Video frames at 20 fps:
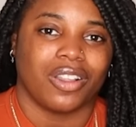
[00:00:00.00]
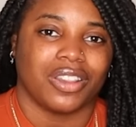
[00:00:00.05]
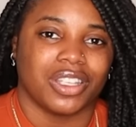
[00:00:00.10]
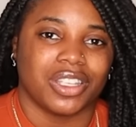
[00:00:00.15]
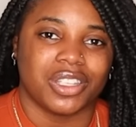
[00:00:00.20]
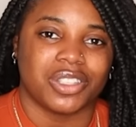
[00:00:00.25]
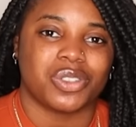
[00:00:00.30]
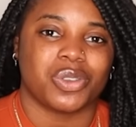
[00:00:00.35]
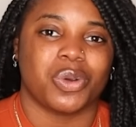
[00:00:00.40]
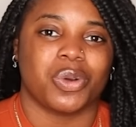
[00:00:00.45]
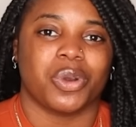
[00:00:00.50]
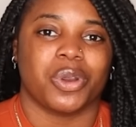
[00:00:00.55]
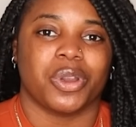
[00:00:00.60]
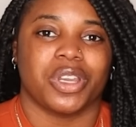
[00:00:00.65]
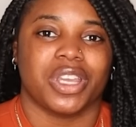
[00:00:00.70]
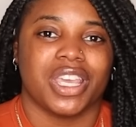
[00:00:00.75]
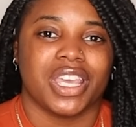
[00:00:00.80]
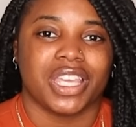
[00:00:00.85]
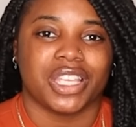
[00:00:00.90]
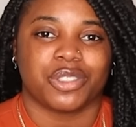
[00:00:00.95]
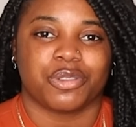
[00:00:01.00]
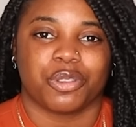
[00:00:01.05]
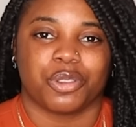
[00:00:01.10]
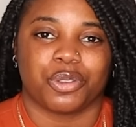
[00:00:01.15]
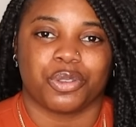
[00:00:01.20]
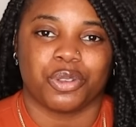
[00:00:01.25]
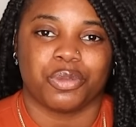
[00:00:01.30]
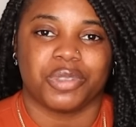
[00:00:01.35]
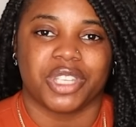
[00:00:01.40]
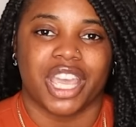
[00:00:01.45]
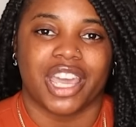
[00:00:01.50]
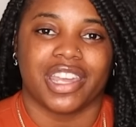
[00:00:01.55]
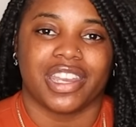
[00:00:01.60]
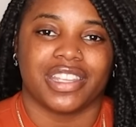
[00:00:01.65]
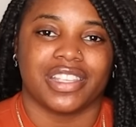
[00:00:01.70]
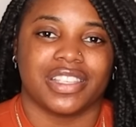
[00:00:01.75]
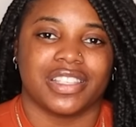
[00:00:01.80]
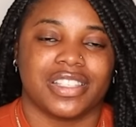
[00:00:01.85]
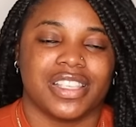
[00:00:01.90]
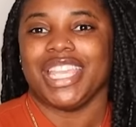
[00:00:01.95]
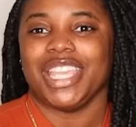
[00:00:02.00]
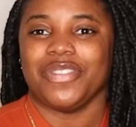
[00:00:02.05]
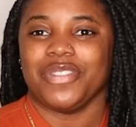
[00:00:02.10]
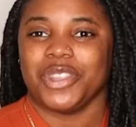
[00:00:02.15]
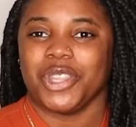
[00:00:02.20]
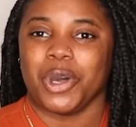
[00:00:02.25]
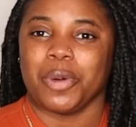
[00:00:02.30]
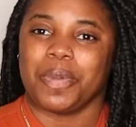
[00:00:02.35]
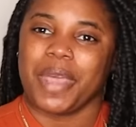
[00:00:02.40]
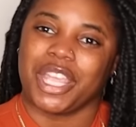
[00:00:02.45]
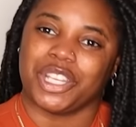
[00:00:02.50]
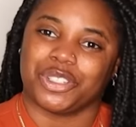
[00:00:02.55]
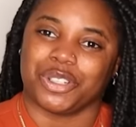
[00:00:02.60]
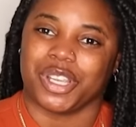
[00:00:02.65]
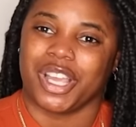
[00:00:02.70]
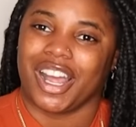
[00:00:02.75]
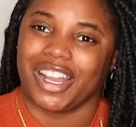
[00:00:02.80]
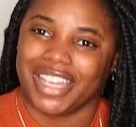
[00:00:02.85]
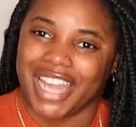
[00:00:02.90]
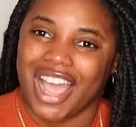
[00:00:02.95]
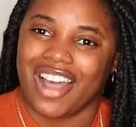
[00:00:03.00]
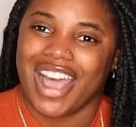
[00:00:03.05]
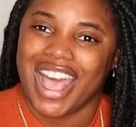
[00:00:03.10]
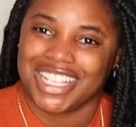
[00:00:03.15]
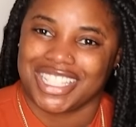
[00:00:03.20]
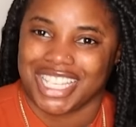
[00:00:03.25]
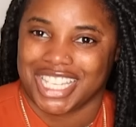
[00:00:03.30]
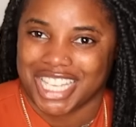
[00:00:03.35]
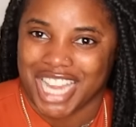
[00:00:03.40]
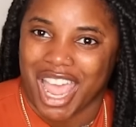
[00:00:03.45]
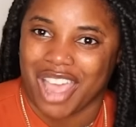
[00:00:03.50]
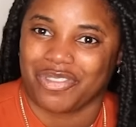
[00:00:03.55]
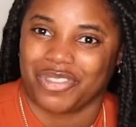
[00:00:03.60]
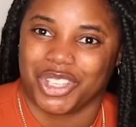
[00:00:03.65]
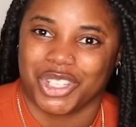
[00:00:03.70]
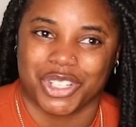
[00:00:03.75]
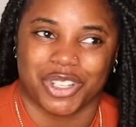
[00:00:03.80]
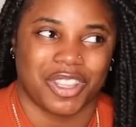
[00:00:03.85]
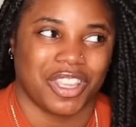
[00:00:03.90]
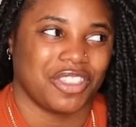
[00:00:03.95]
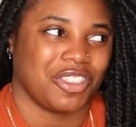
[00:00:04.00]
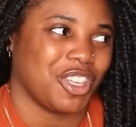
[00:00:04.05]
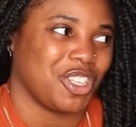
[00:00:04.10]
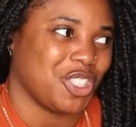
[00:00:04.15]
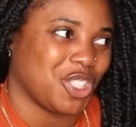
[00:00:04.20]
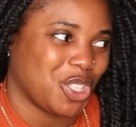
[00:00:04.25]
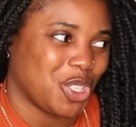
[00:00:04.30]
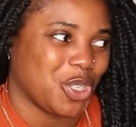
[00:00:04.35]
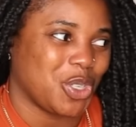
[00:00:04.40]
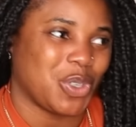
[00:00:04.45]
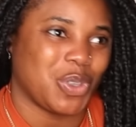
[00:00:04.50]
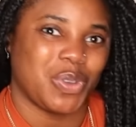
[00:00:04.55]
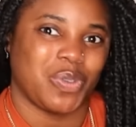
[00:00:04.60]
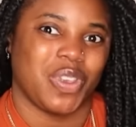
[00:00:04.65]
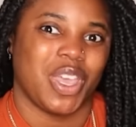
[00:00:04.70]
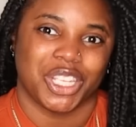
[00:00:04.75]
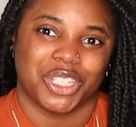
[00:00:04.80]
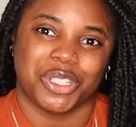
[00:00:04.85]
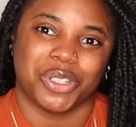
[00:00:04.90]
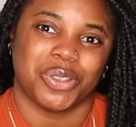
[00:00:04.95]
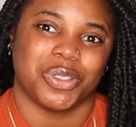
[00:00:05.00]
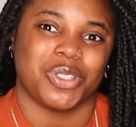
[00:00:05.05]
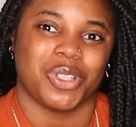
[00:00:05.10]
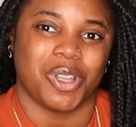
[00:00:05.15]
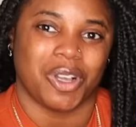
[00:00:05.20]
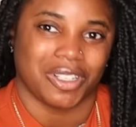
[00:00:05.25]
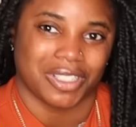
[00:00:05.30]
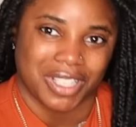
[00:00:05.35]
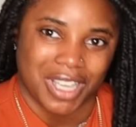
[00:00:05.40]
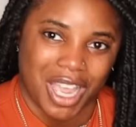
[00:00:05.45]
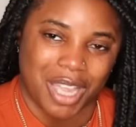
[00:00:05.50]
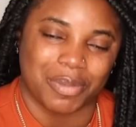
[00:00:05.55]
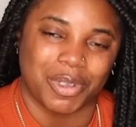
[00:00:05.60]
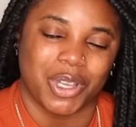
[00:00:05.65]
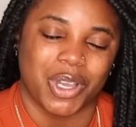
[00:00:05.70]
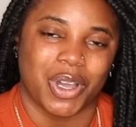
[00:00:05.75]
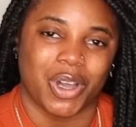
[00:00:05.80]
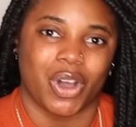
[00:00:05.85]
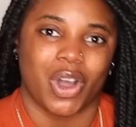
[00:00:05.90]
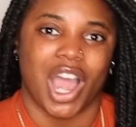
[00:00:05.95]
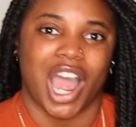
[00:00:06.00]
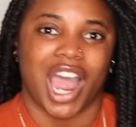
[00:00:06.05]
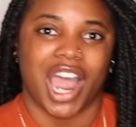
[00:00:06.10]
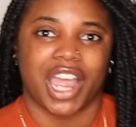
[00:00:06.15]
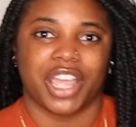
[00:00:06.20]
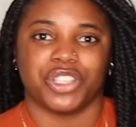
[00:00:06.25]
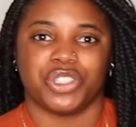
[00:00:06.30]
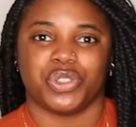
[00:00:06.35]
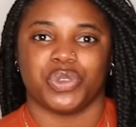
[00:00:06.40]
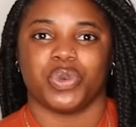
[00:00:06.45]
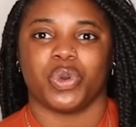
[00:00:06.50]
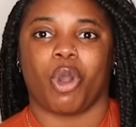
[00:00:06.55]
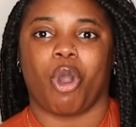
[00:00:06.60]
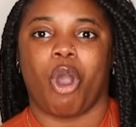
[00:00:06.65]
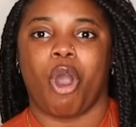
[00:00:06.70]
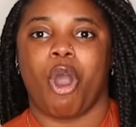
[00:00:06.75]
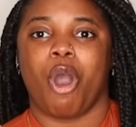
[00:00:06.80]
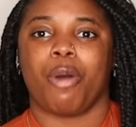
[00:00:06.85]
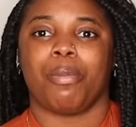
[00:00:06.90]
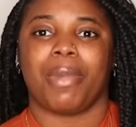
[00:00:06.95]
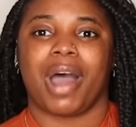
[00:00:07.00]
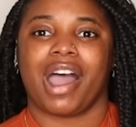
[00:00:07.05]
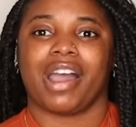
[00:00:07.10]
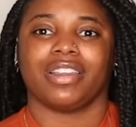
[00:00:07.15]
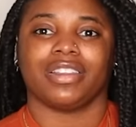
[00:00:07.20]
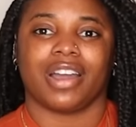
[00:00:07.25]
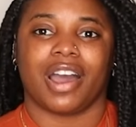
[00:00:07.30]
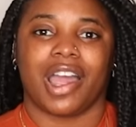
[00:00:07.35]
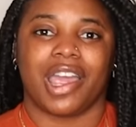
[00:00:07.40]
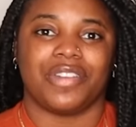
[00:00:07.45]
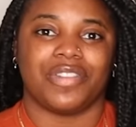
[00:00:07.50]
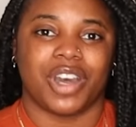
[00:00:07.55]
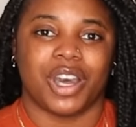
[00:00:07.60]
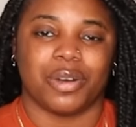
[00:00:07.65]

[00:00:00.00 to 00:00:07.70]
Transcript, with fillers: On the Discord is where the group chat is. Even though Patreon now has a chat feature that they should have introduced a long time ago, I do all my live